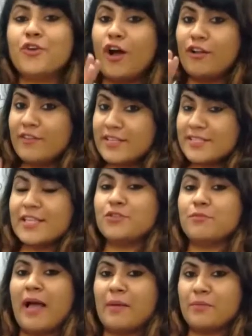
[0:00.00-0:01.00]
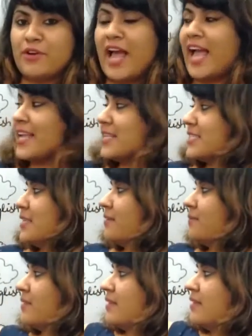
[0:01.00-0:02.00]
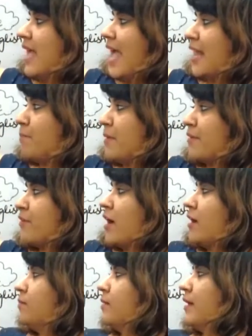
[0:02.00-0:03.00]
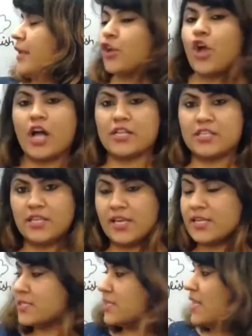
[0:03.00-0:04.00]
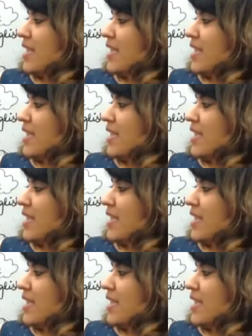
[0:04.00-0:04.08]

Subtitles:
You always need to memorize helping verb in continuous,